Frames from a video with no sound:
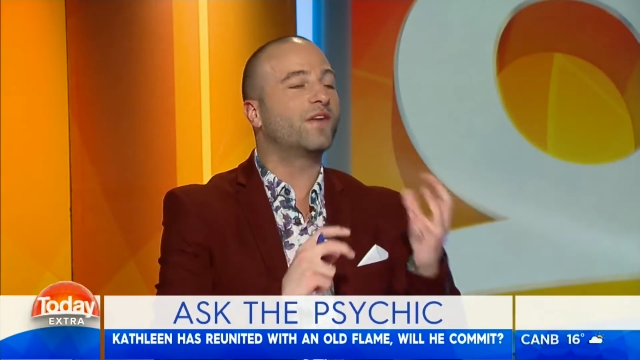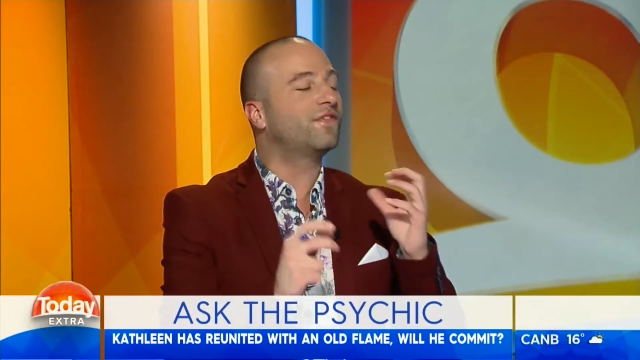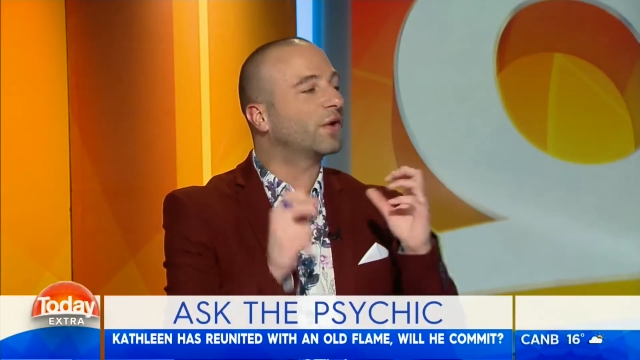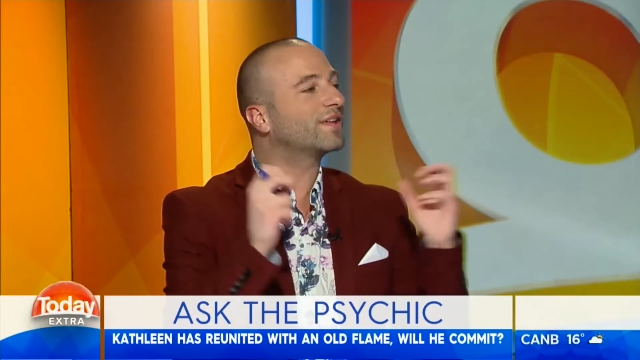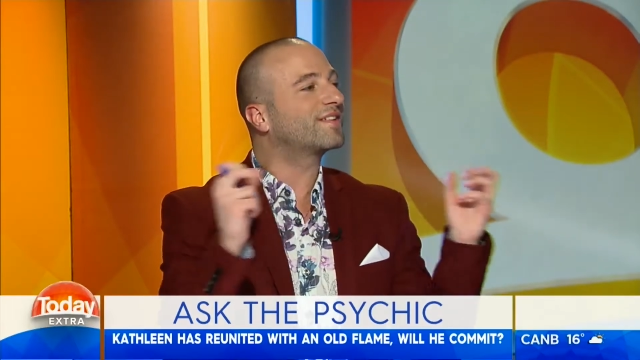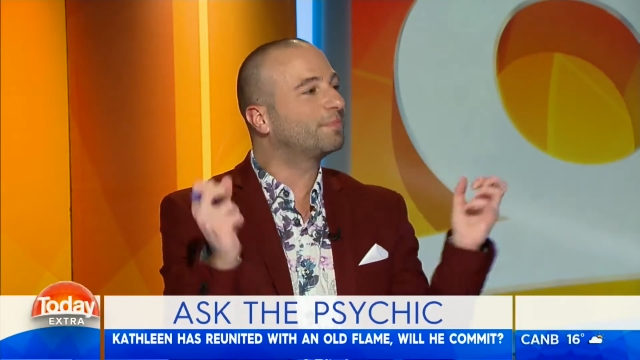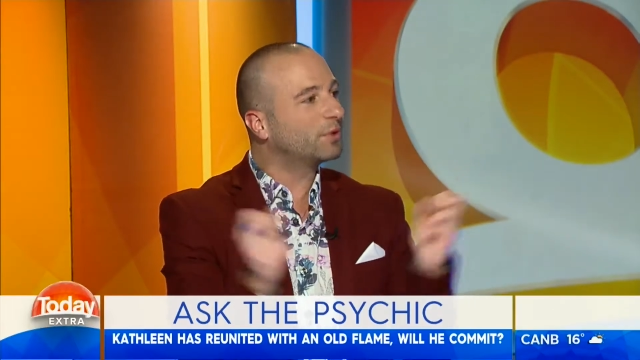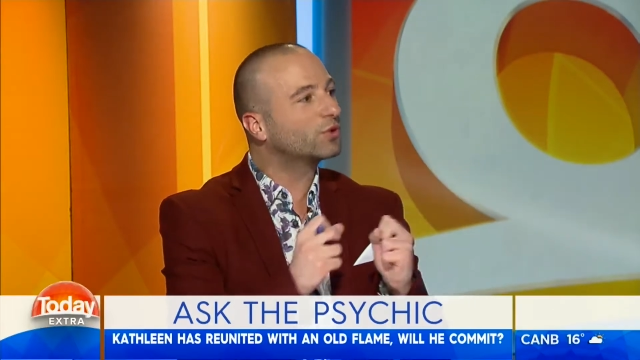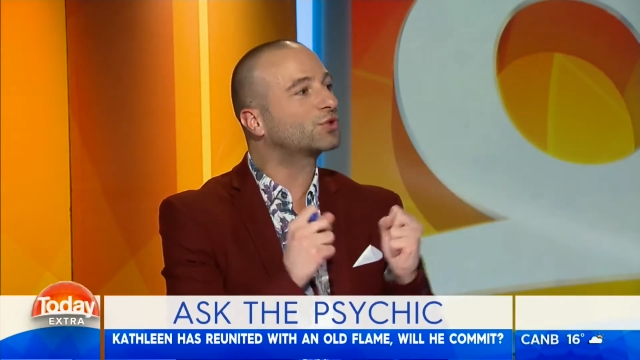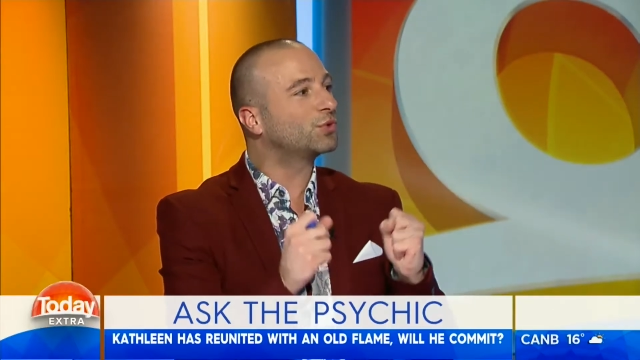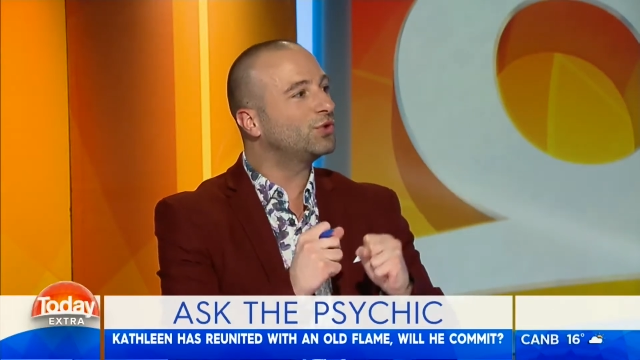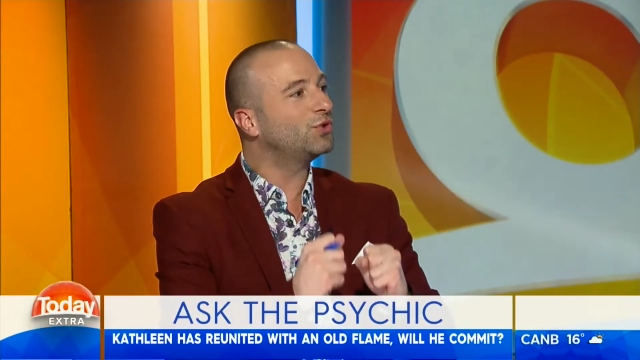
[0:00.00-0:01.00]
a very
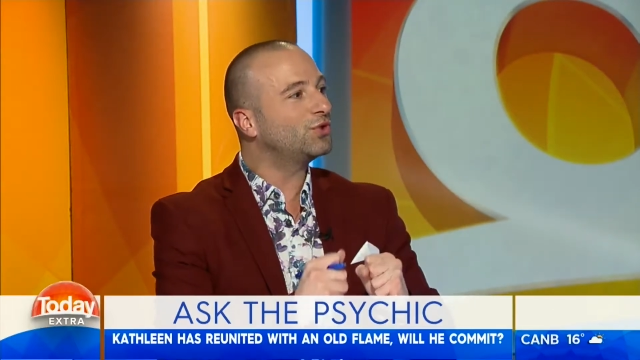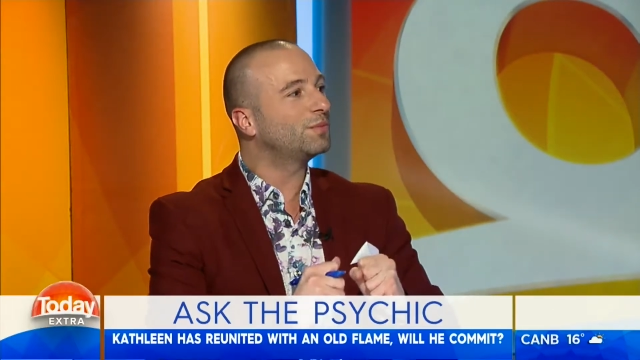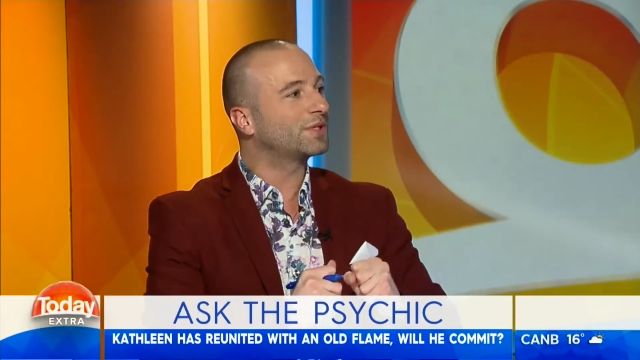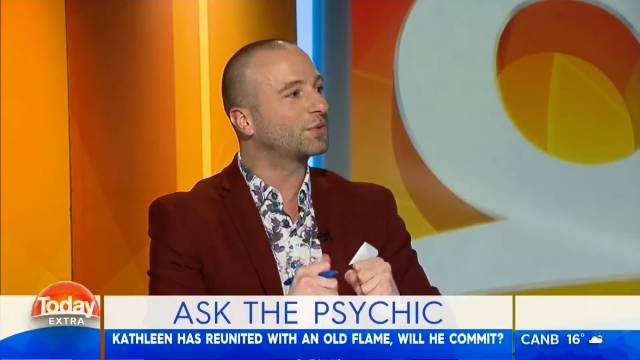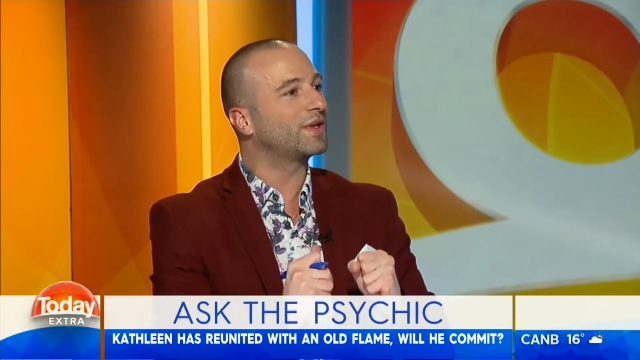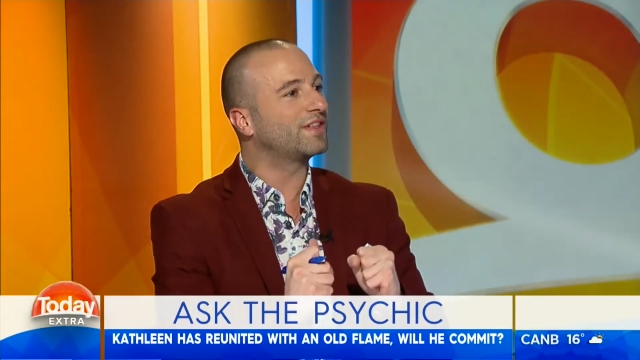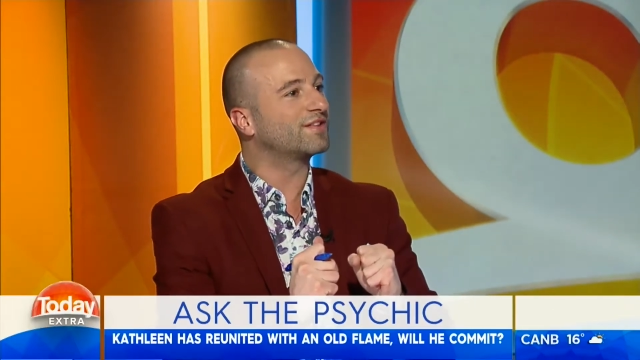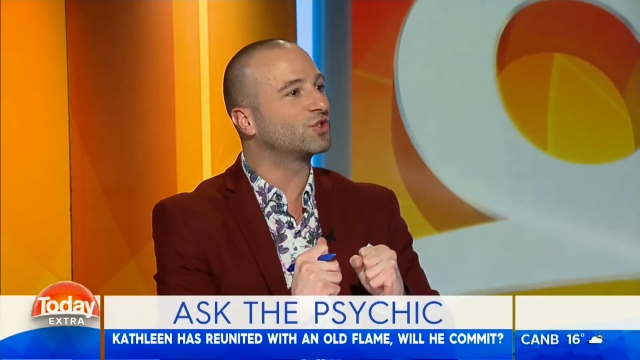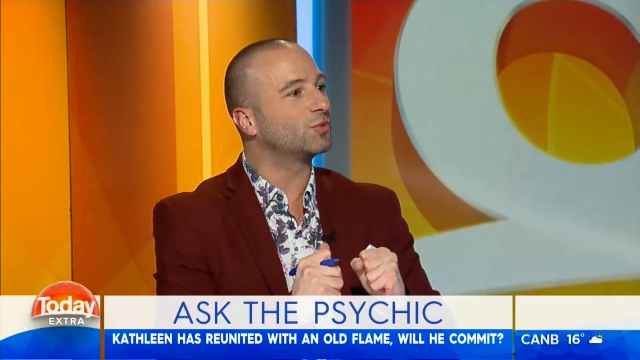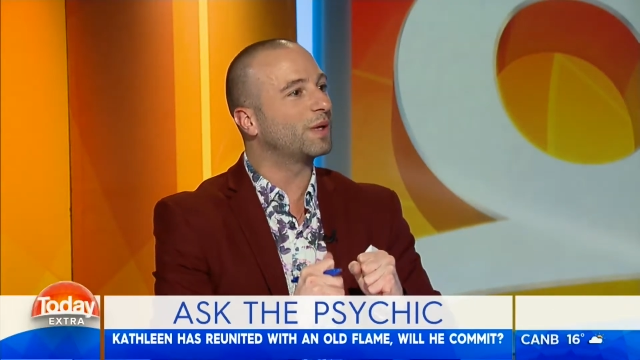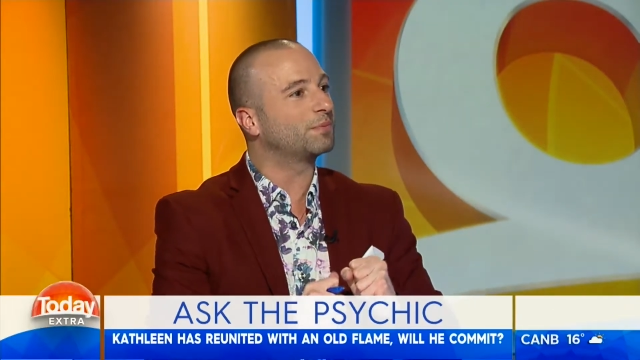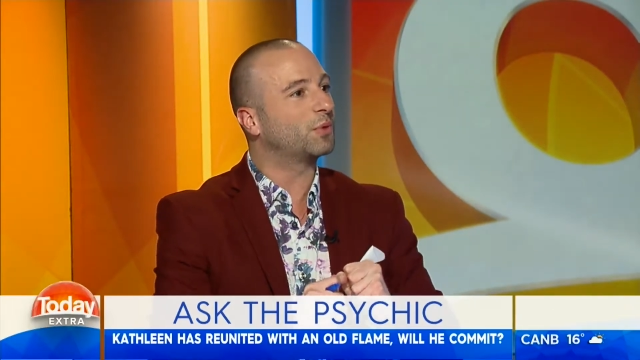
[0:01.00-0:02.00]
spiritual union between these
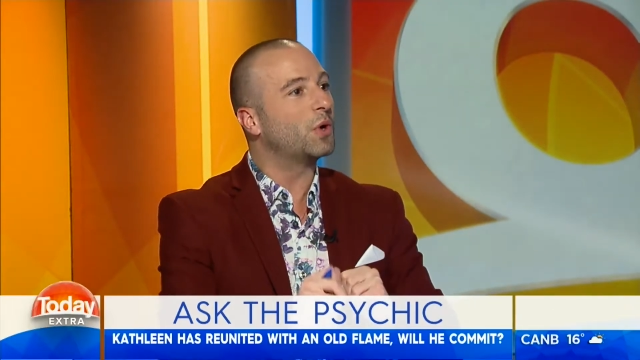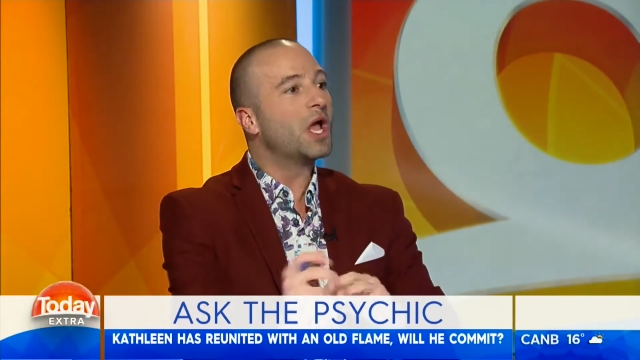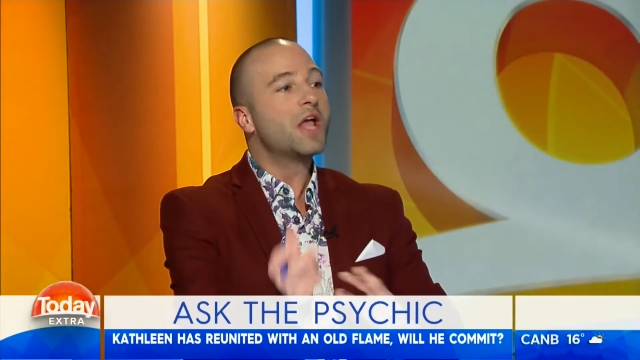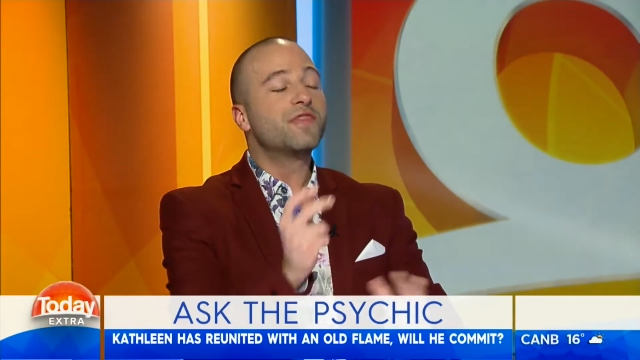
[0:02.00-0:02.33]
two people.